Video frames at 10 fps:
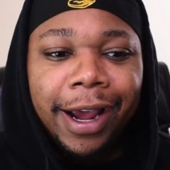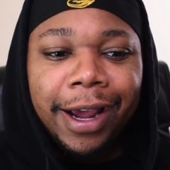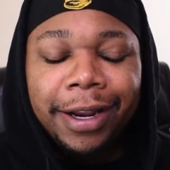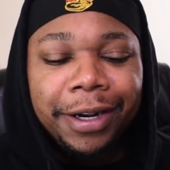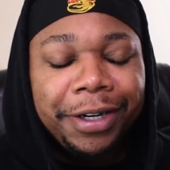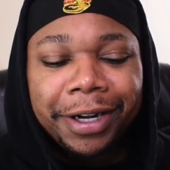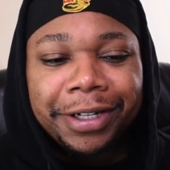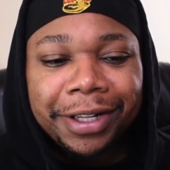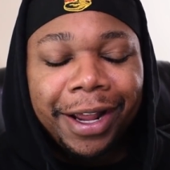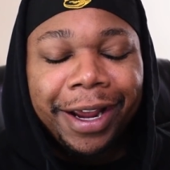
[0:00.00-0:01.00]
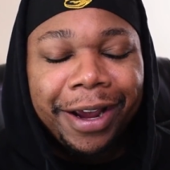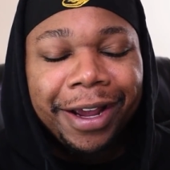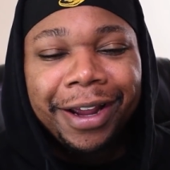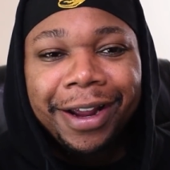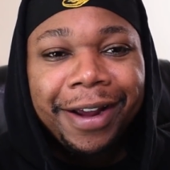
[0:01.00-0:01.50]
And it's just like,
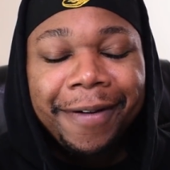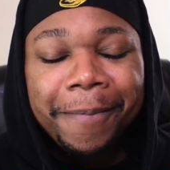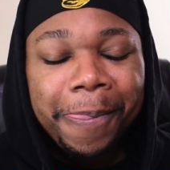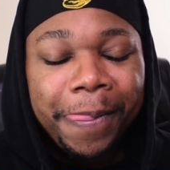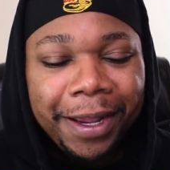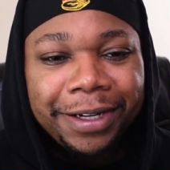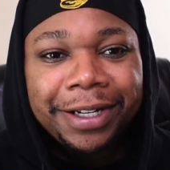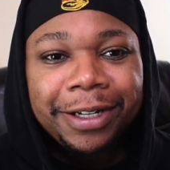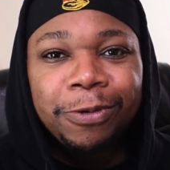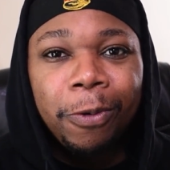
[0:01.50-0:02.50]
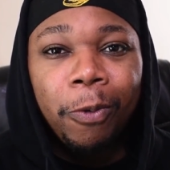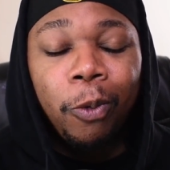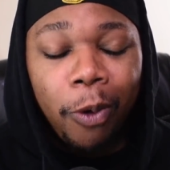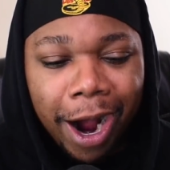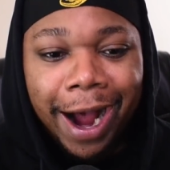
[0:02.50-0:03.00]
this is
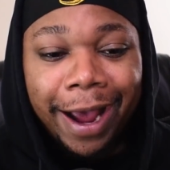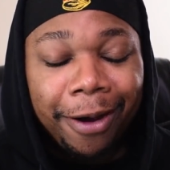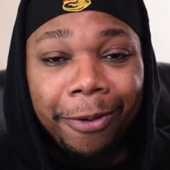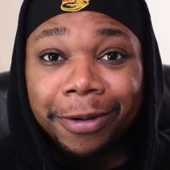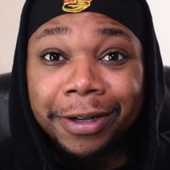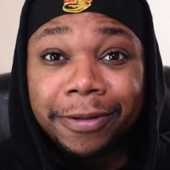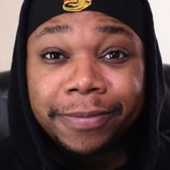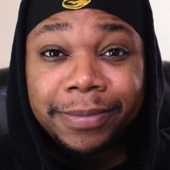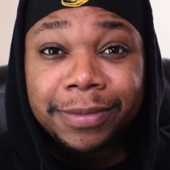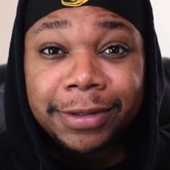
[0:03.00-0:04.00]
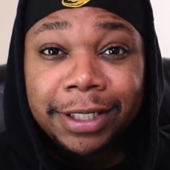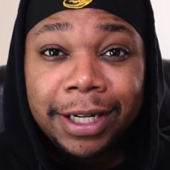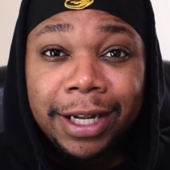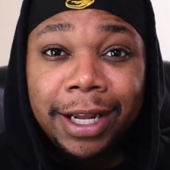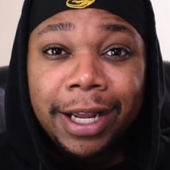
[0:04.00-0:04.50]
wild.
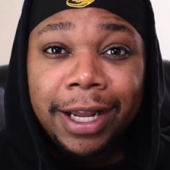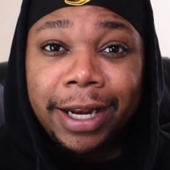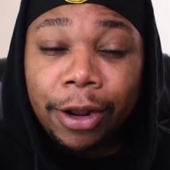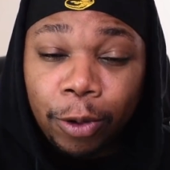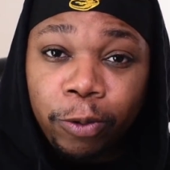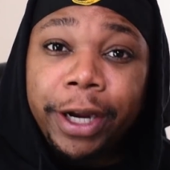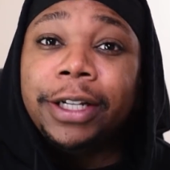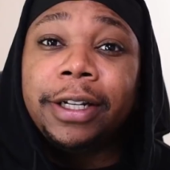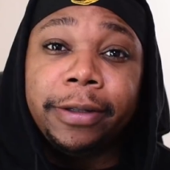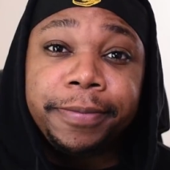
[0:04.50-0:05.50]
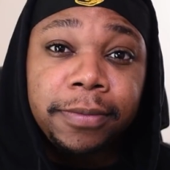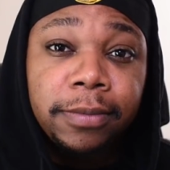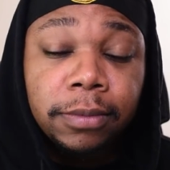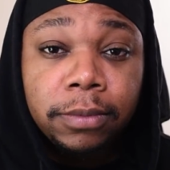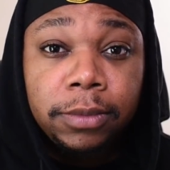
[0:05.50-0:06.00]
Now, the reason
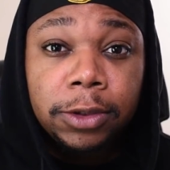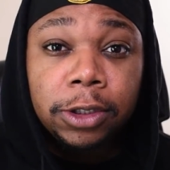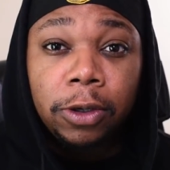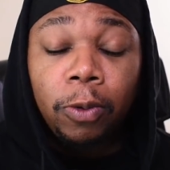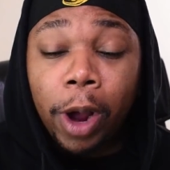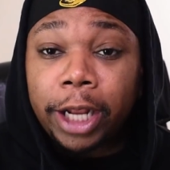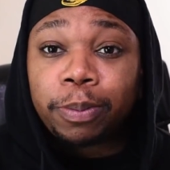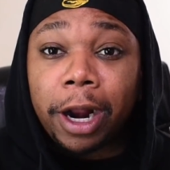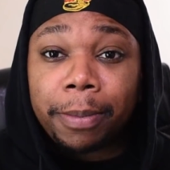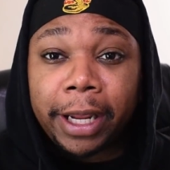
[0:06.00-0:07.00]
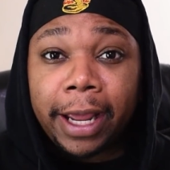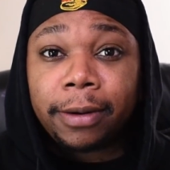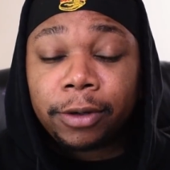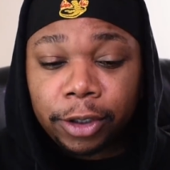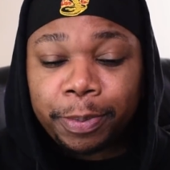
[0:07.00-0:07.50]
why it's brought up
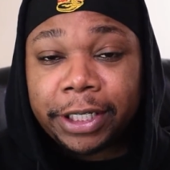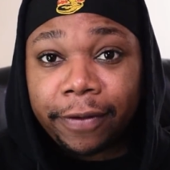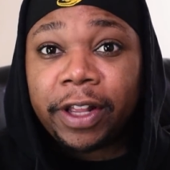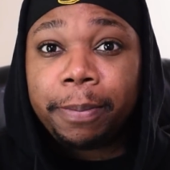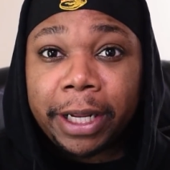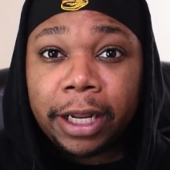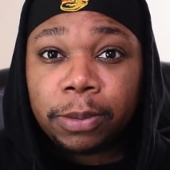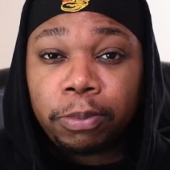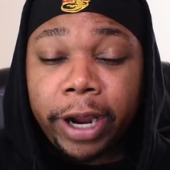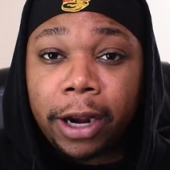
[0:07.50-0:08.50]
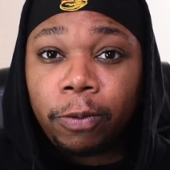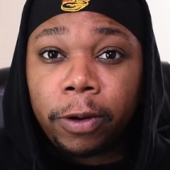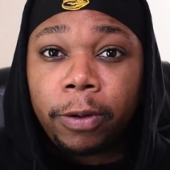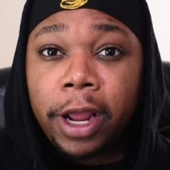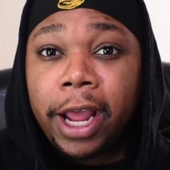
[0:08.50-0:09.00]
again, specifically because Brianna
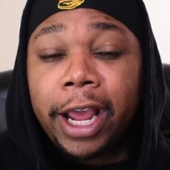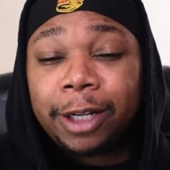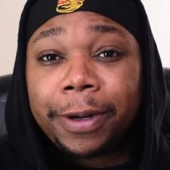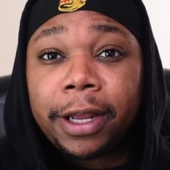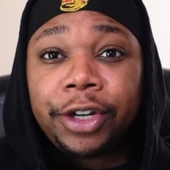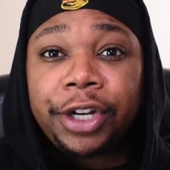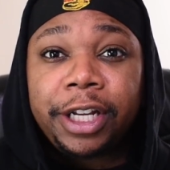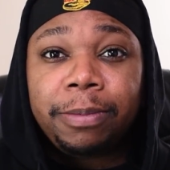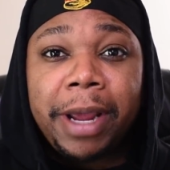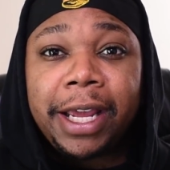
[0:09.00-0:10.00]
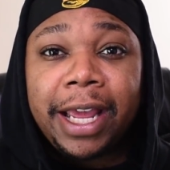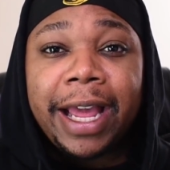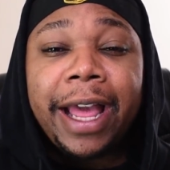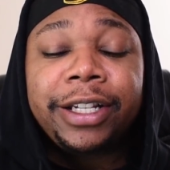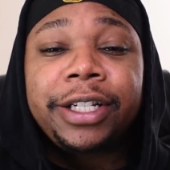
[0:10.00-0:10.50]
Wu, is because she's
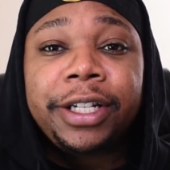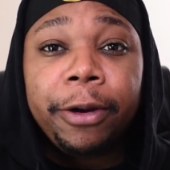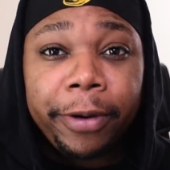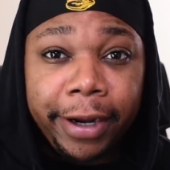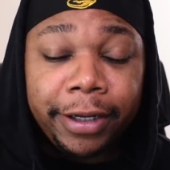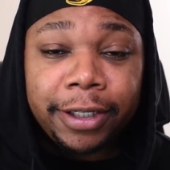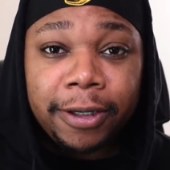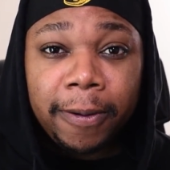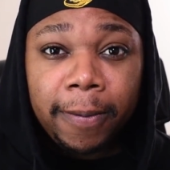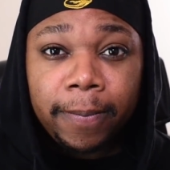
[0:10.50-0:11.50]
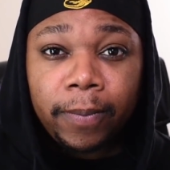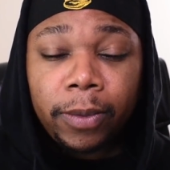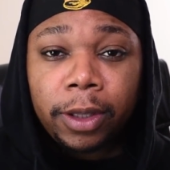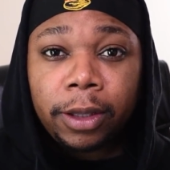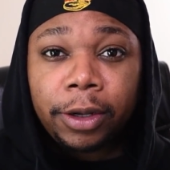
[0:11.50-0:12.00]
making a series.
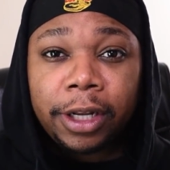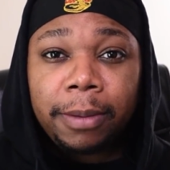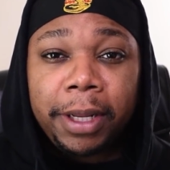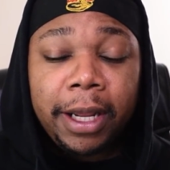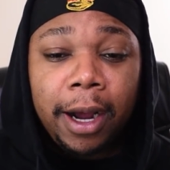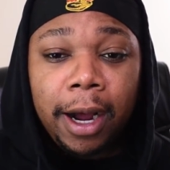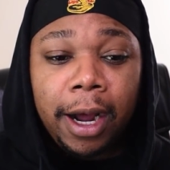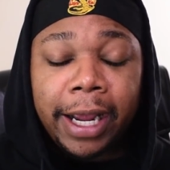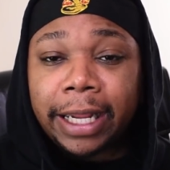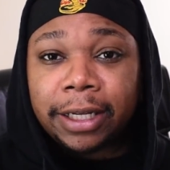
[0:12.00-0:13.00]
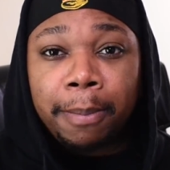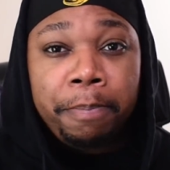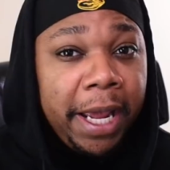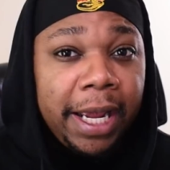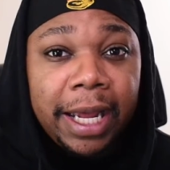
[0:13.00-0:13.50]
There's going to be a, I guess, a
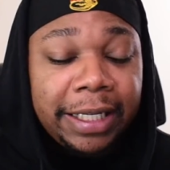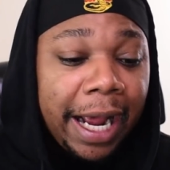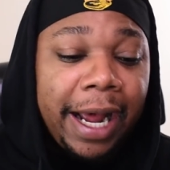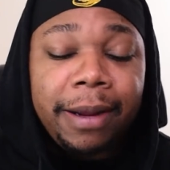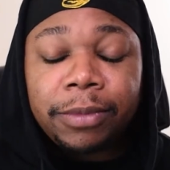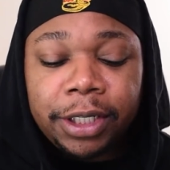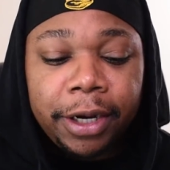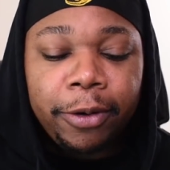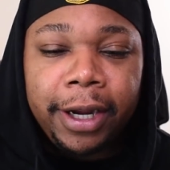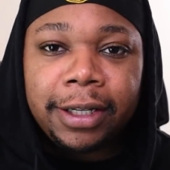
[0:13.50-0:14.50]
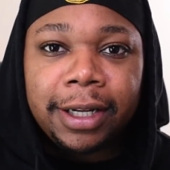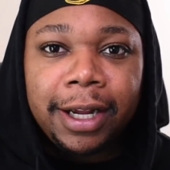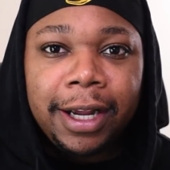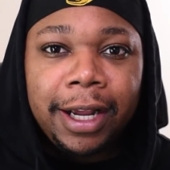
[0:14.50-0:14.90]
big time series